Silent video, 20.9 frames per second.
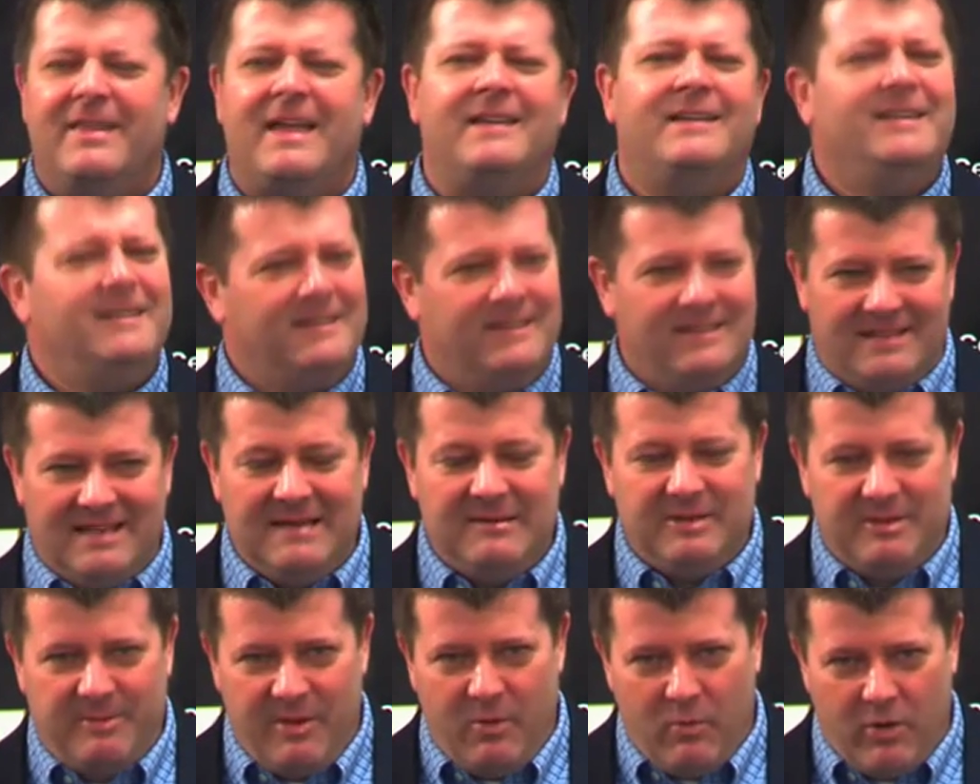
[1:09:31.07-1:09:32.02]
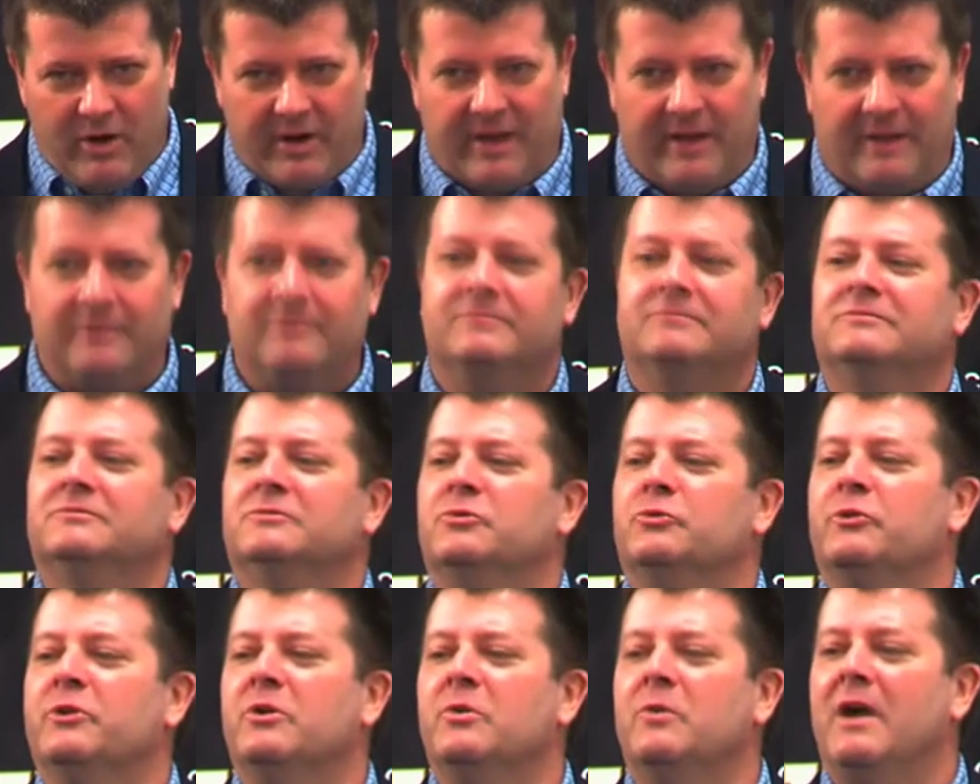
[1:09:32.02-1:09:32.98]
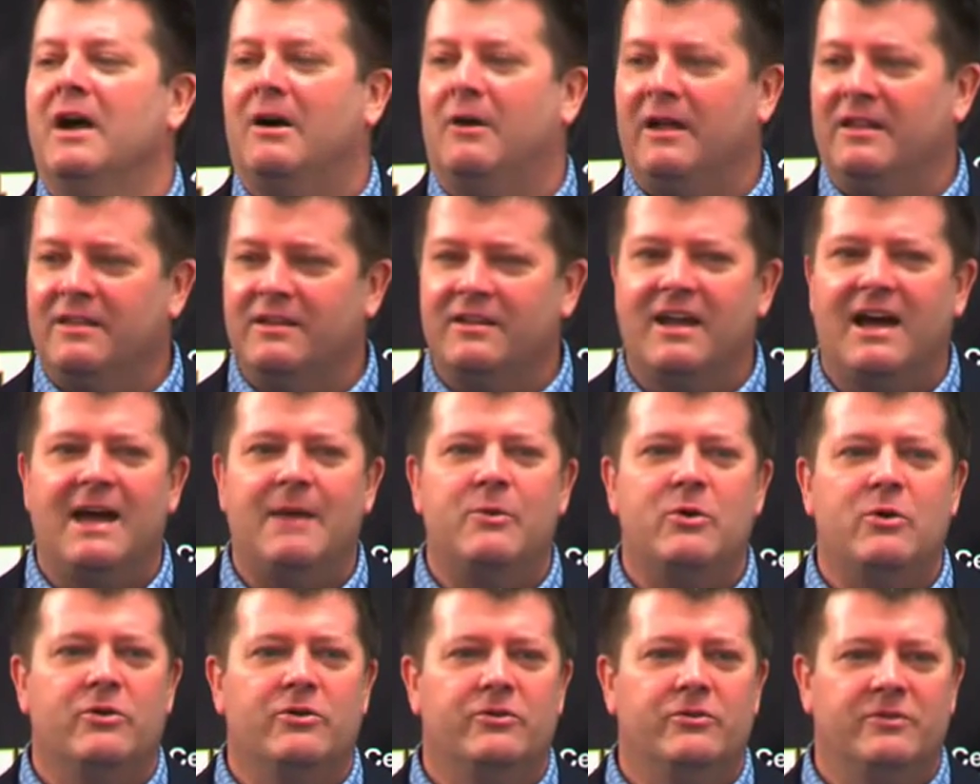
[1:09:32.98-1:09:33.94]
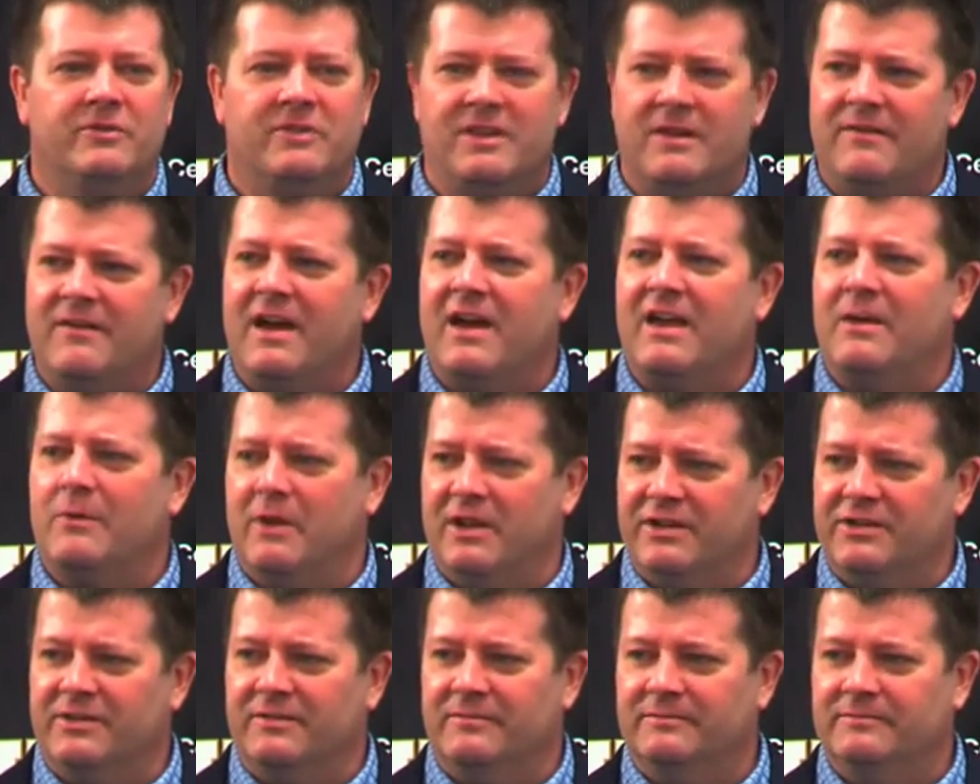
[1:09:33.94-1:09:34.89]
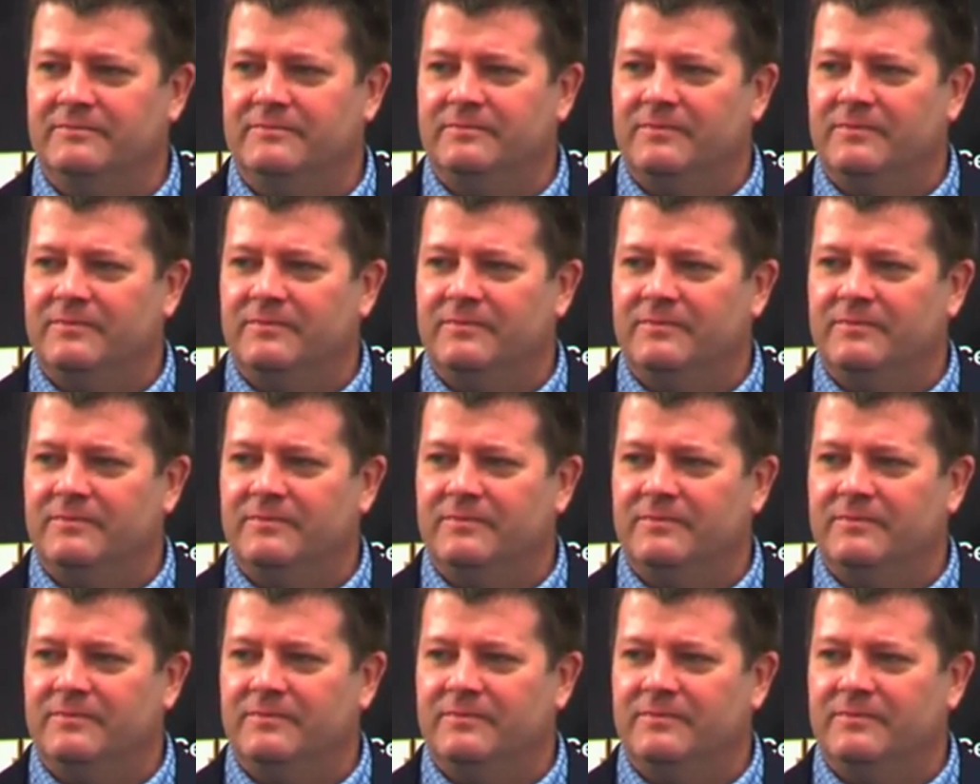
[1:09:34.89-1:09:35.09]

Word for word: That didn't seem to be working real well at the time we were doing the evaluation.